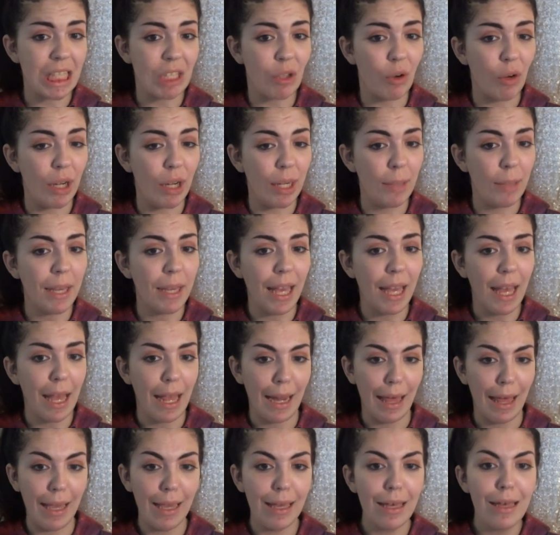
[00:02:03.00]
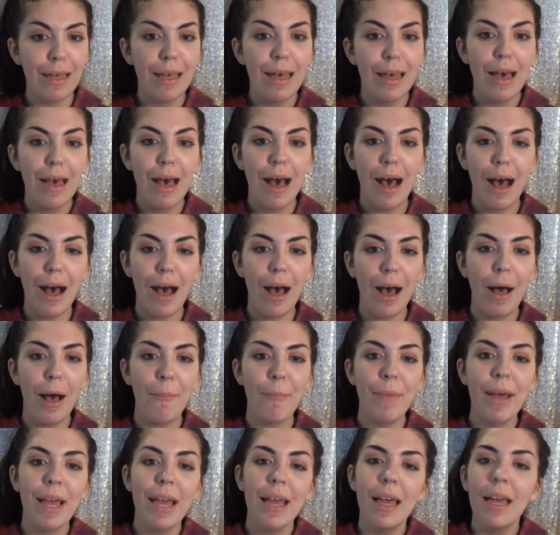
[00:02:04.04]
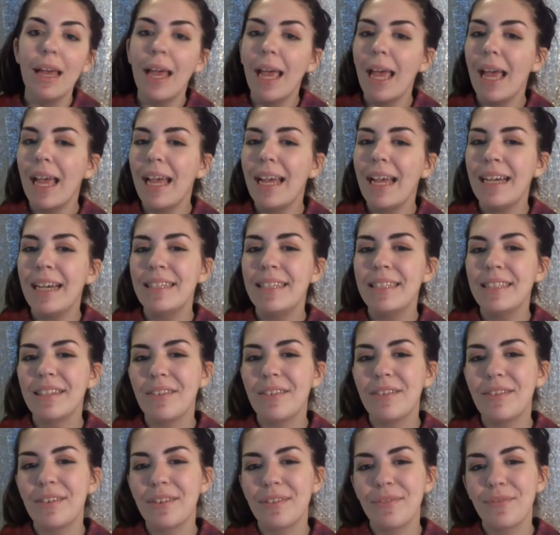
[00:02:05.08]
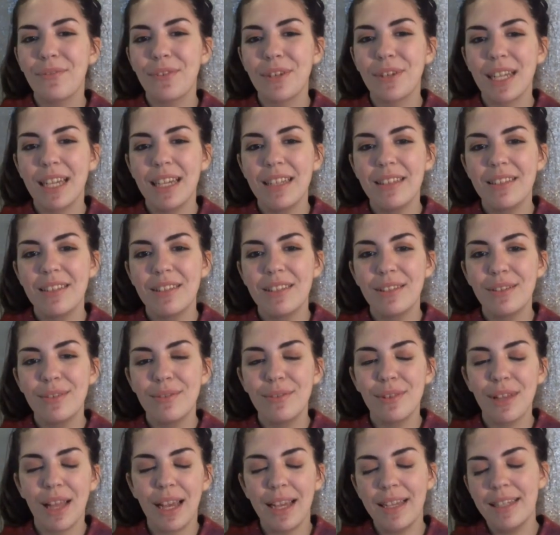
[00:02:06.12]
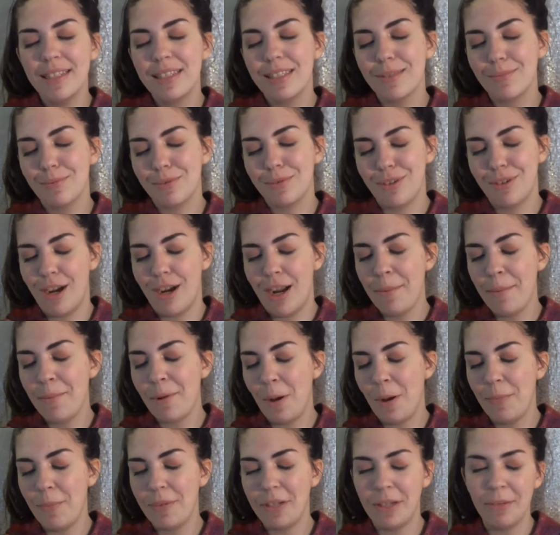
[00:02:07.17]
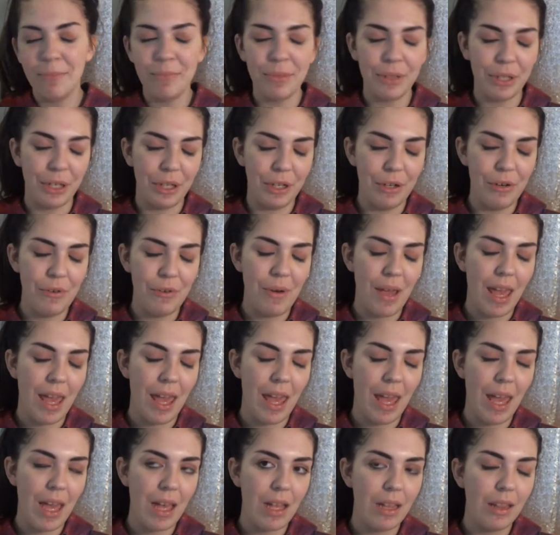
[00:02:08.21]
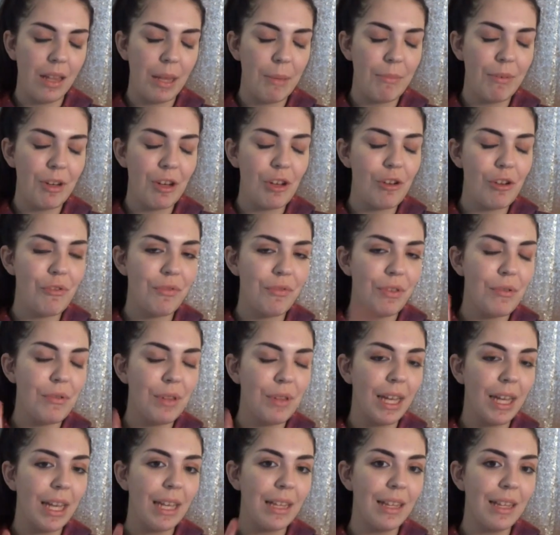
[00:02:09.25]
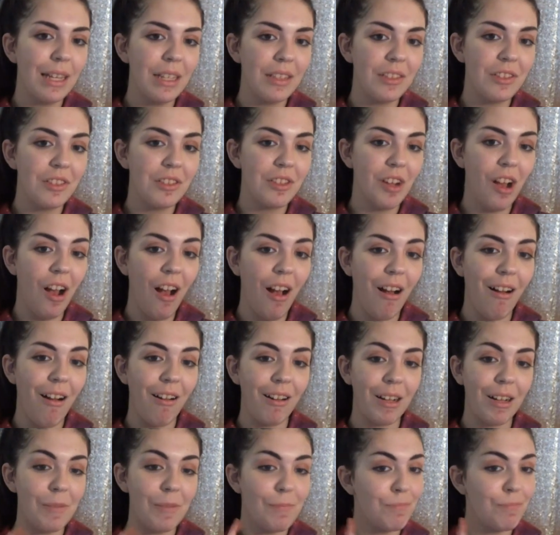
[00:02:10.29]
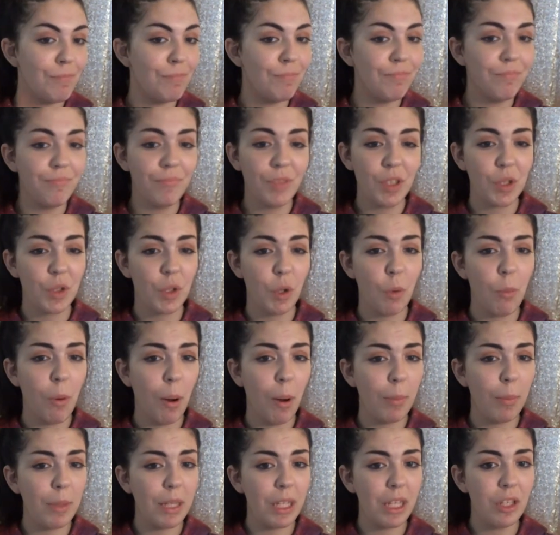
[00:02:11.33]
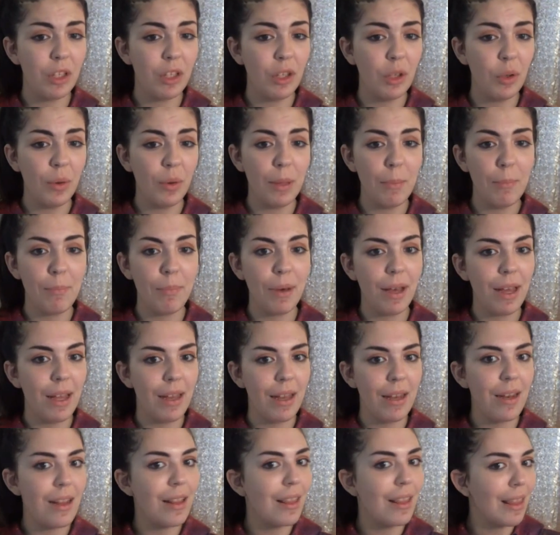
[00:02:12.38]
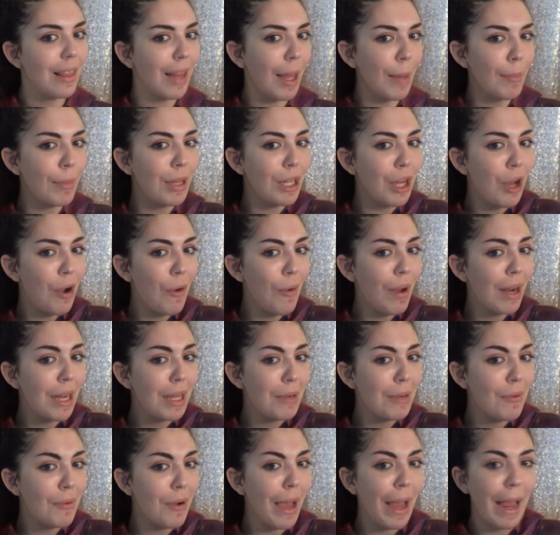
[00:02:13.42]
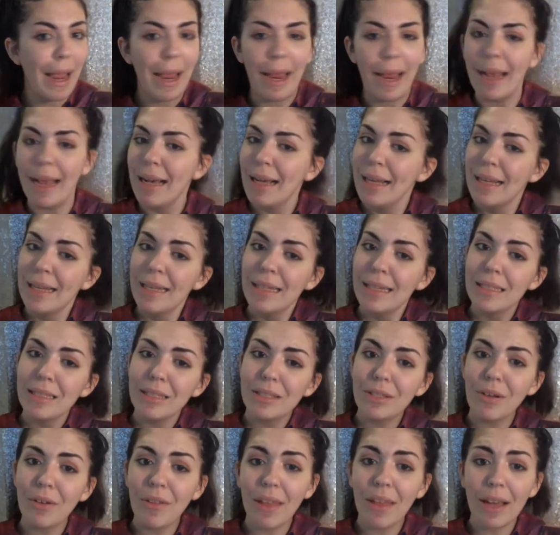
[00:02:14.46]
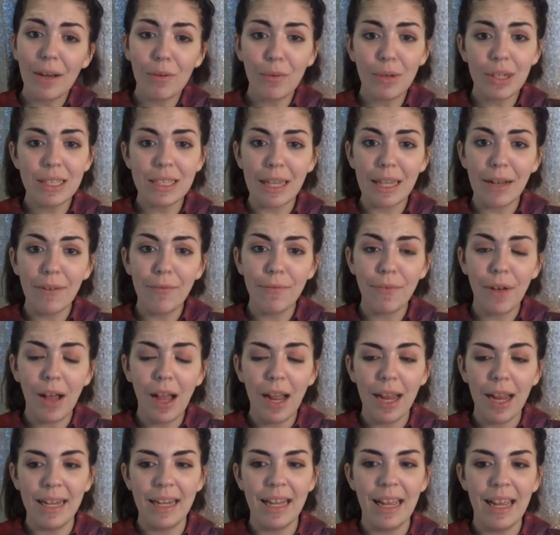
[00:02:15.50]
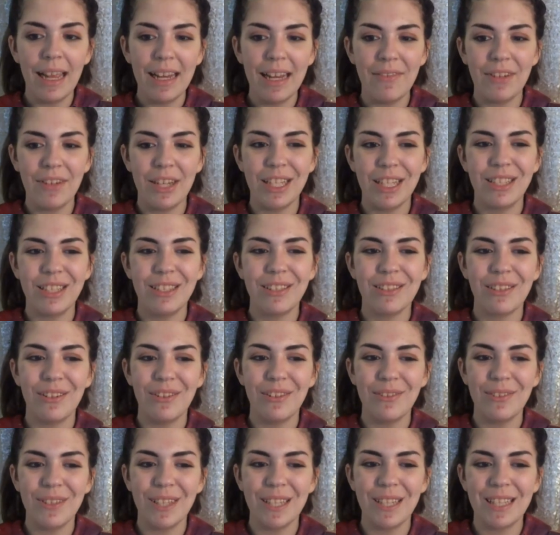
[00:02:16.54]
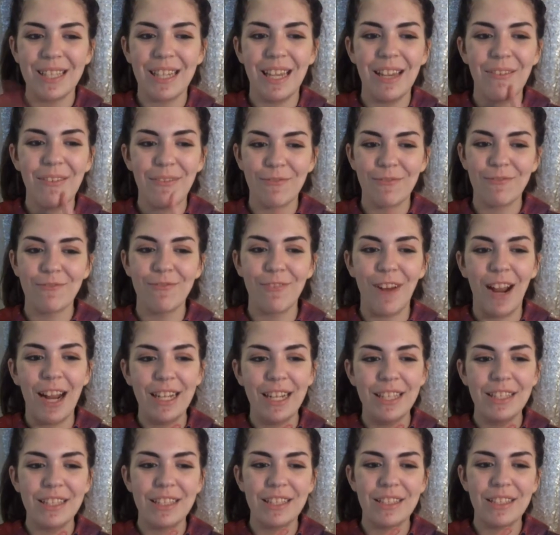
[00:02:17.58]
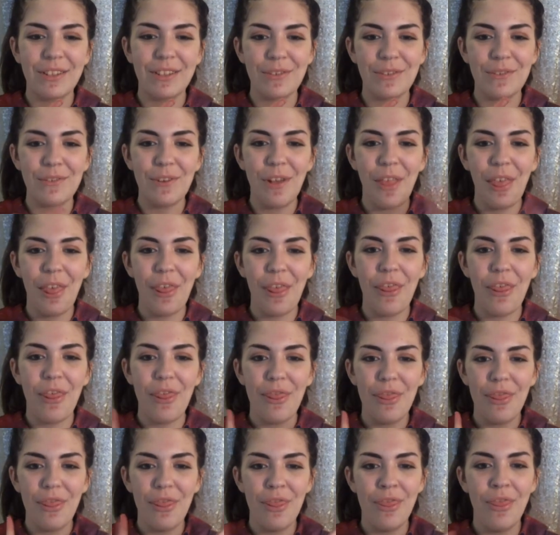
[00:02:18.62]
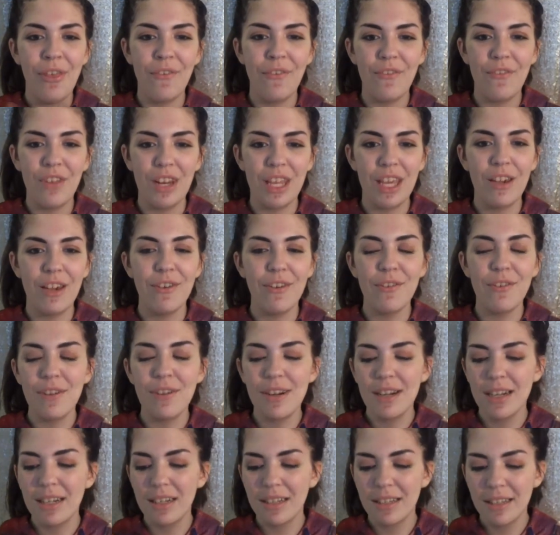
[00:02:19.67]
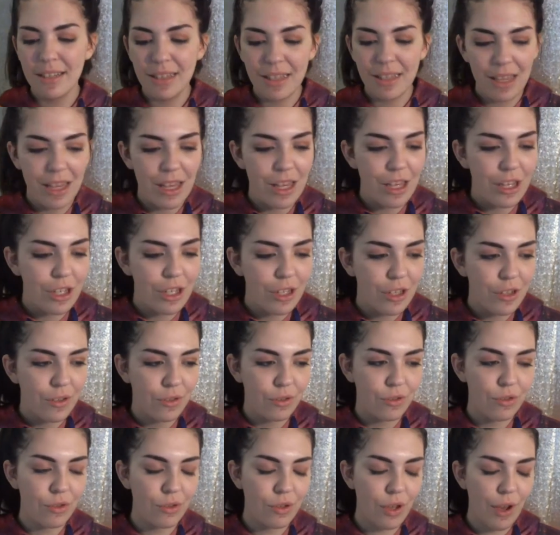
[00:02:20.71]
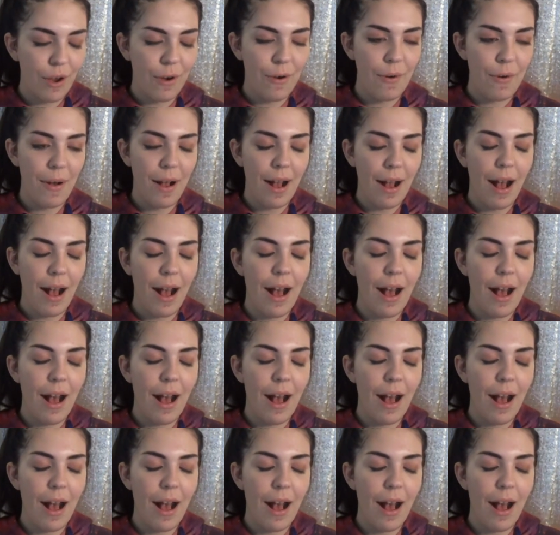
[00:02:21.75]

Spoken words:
is going to be a headache. Um, and don't forget to like, subscribe, comment down below, and let me know if you like Let's Talk. I'm still probably gonna do it, but let me know anyway. So that works out fine. Anyway, so let's get right into the video. So,